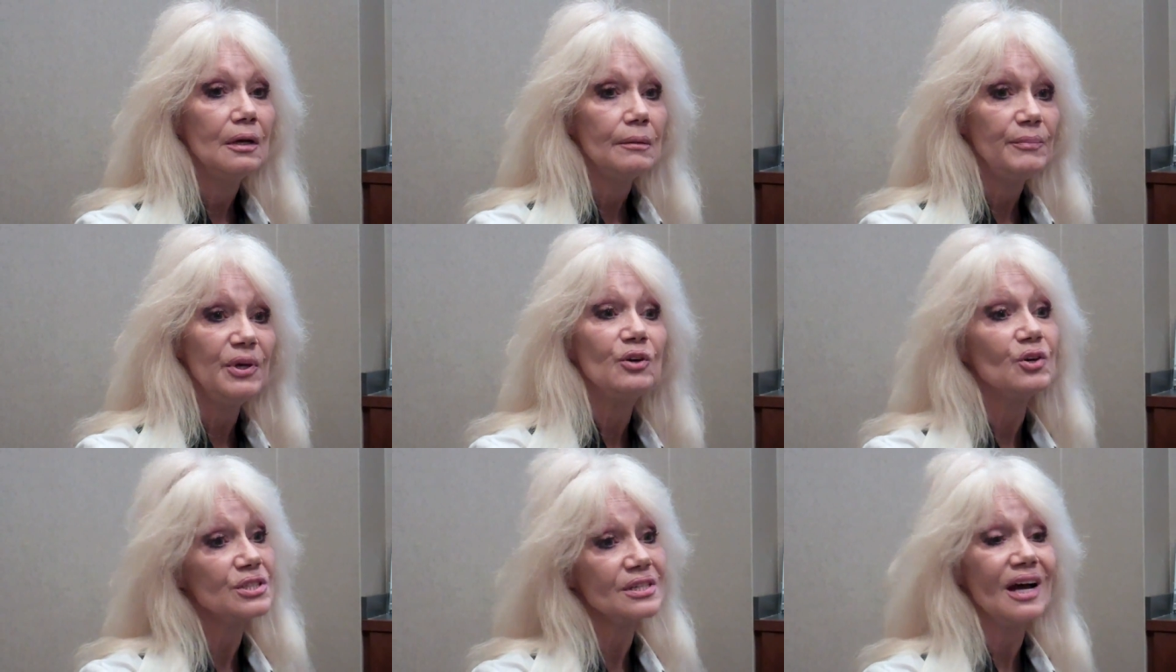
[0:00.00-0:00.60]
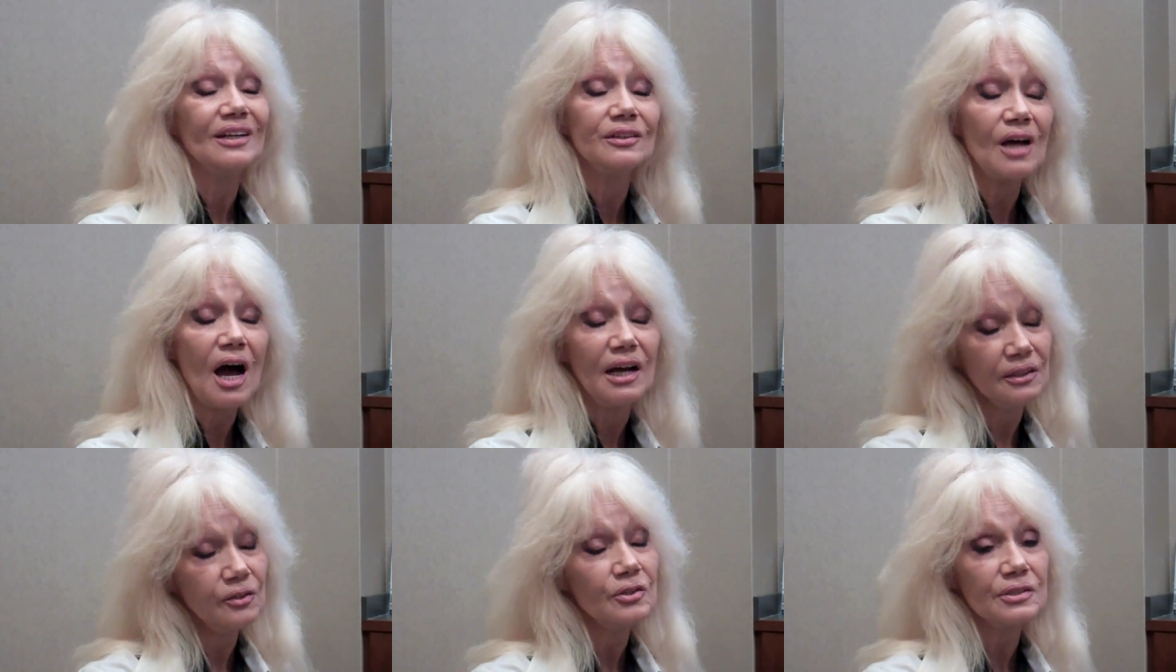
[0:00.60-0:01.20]
because I,
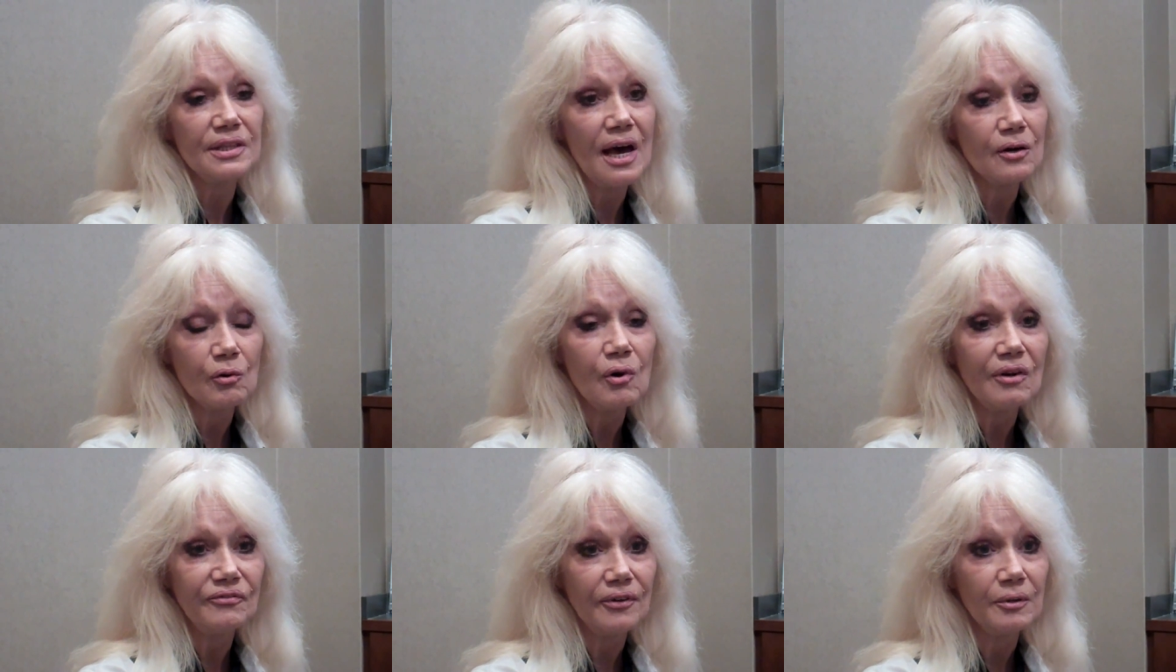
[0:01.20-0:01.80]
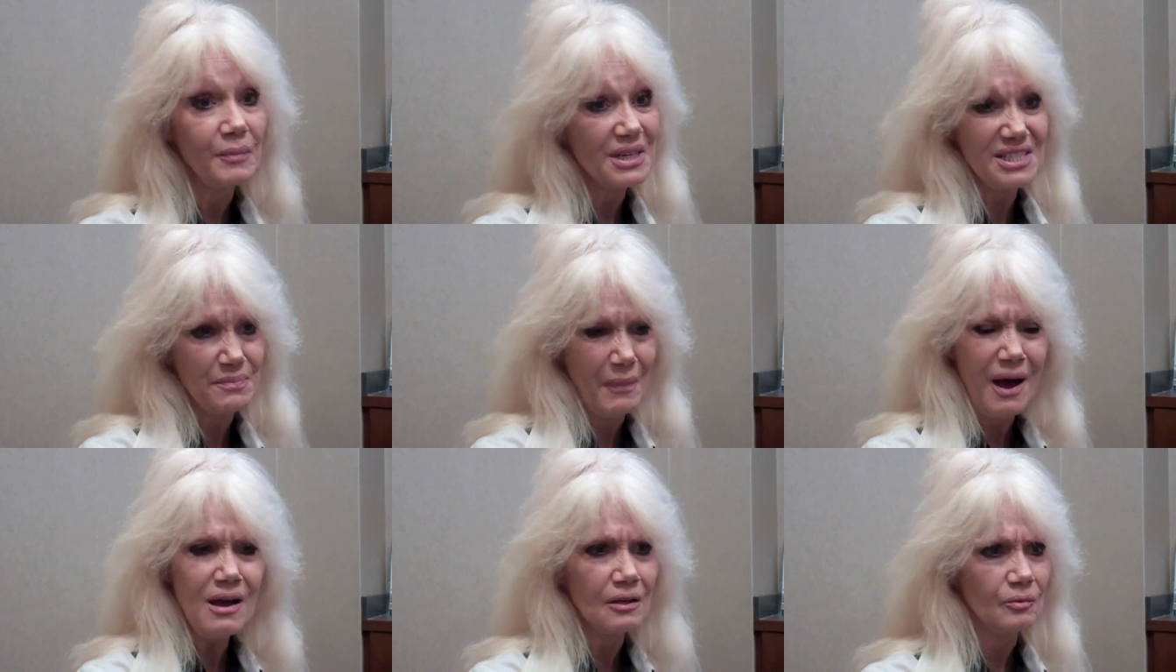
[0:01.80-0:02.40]
I looked that awful. Oh, my
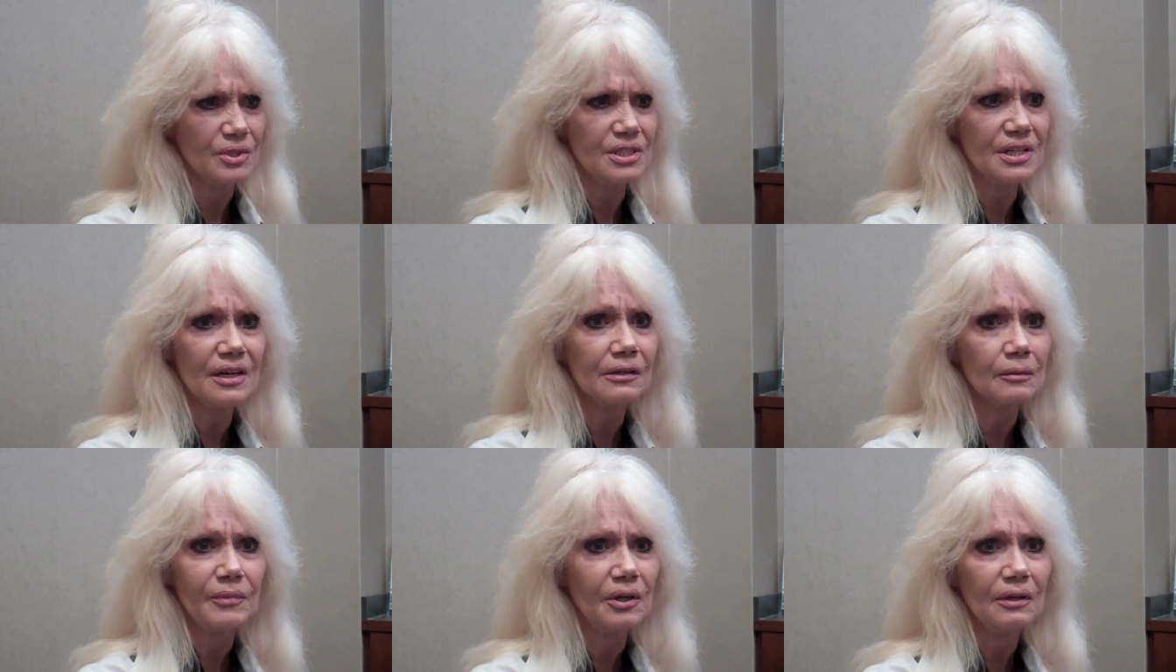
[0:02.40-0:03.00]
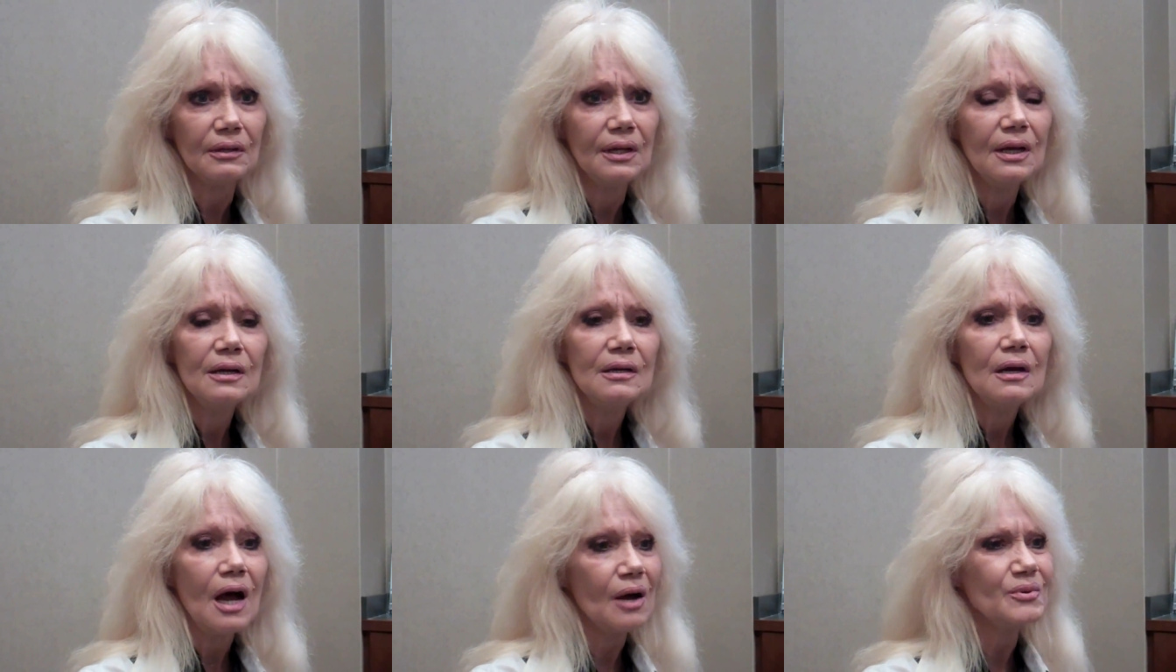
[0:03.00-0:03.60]
smile was terrible.
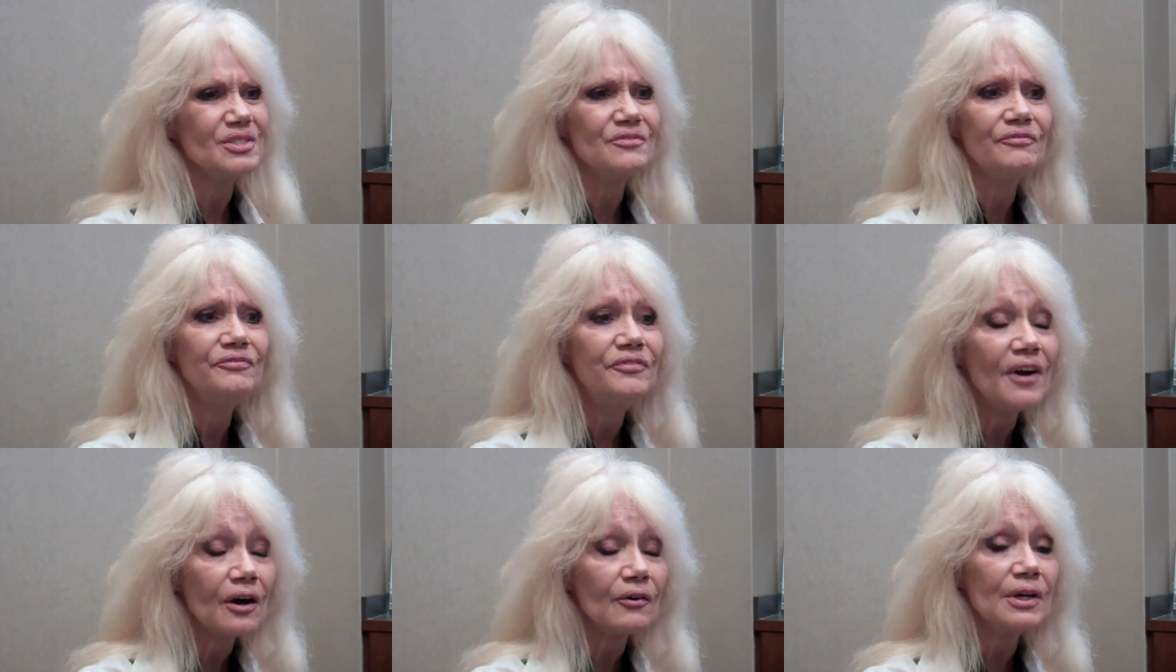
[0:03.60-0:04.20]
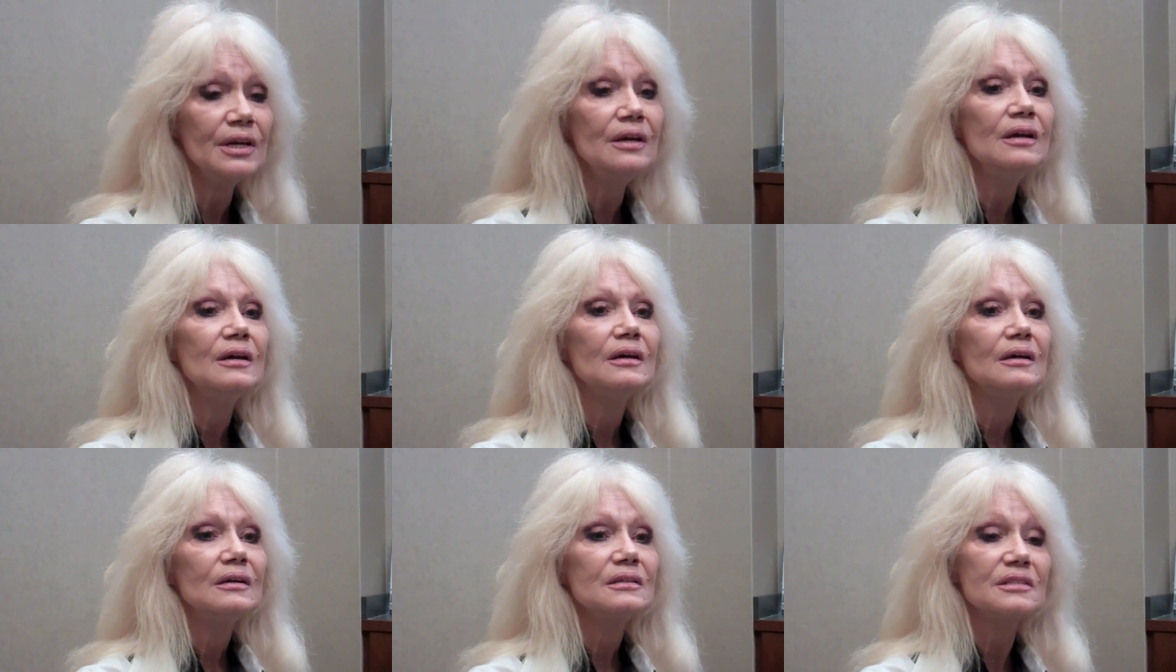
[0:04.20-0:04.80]
I was very
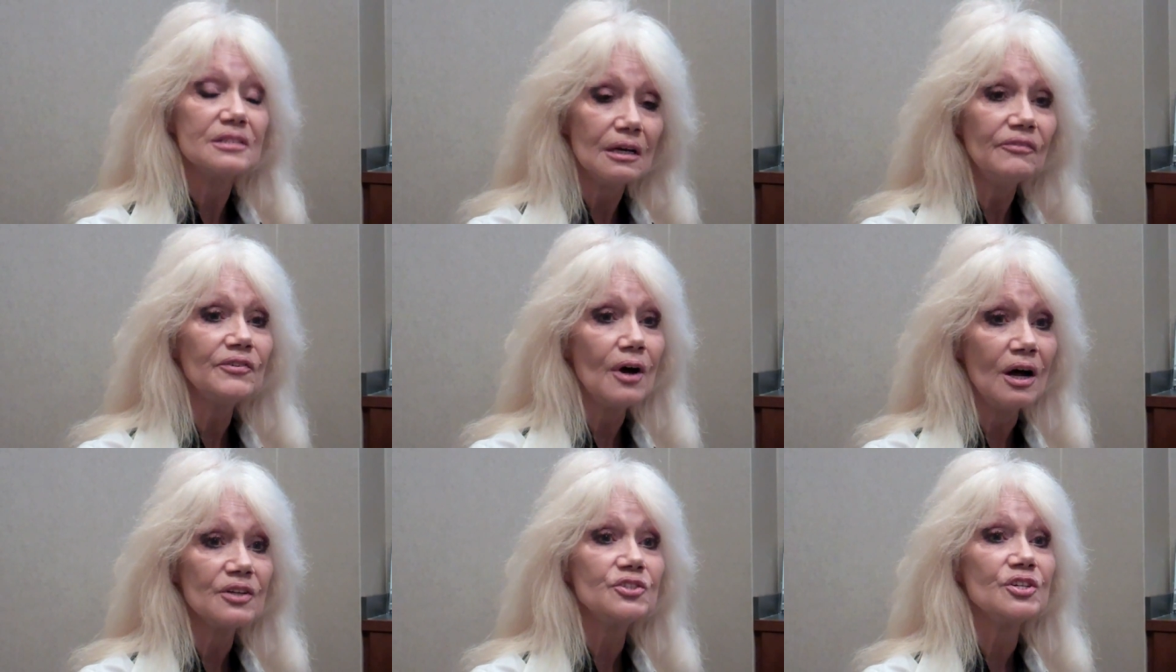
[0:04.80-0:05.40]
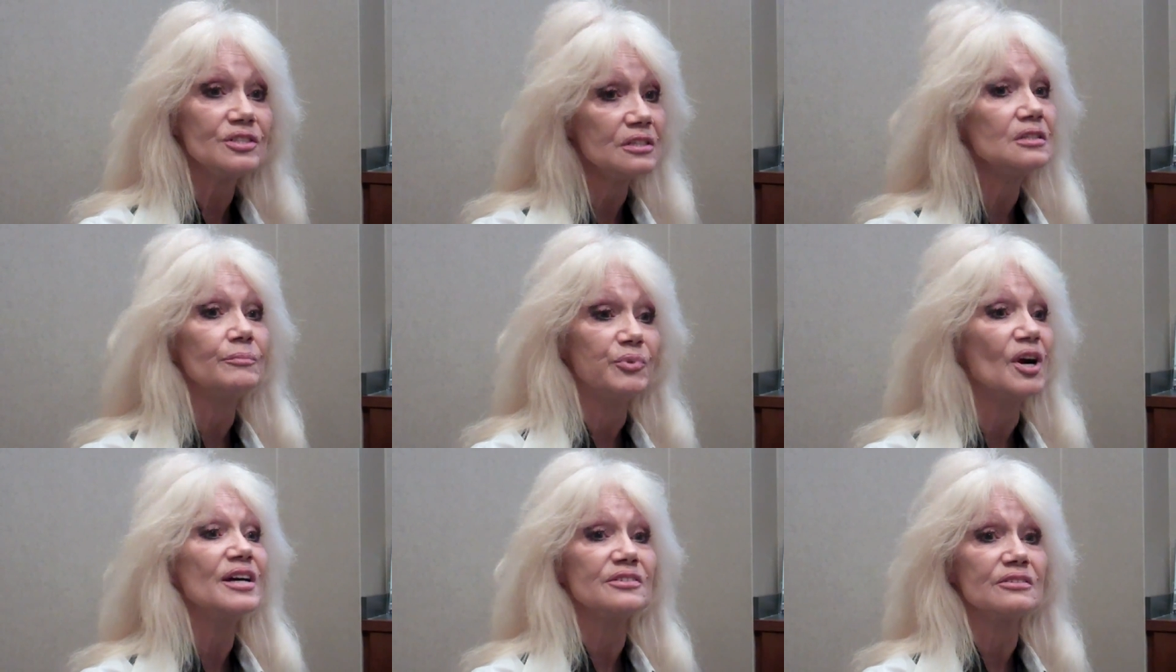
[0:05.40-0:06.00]
self conscious and
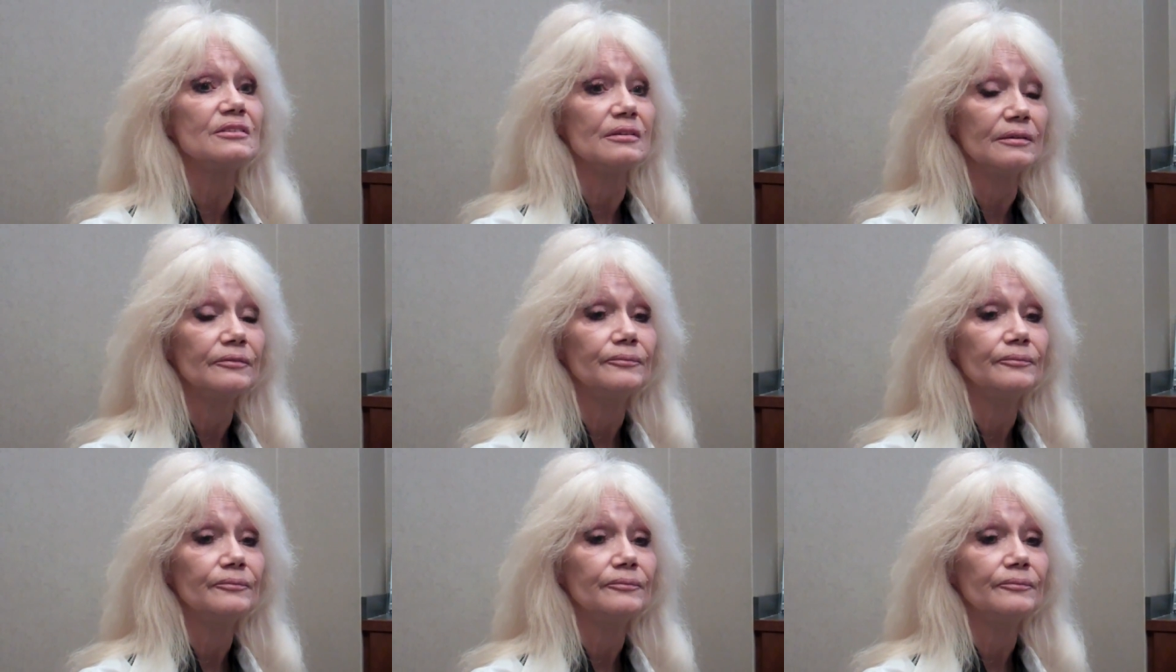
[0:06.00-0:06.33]
depressed.